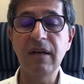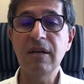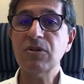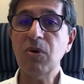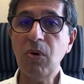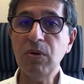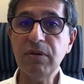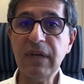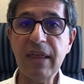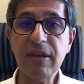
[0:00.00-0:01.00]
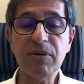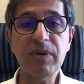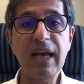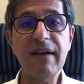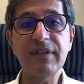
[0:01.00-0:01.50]
So altogether, we
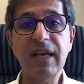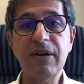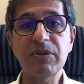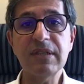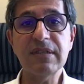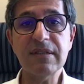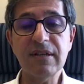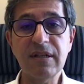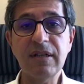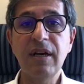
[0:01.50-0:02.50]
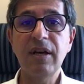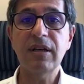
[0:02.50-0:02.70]
have now this year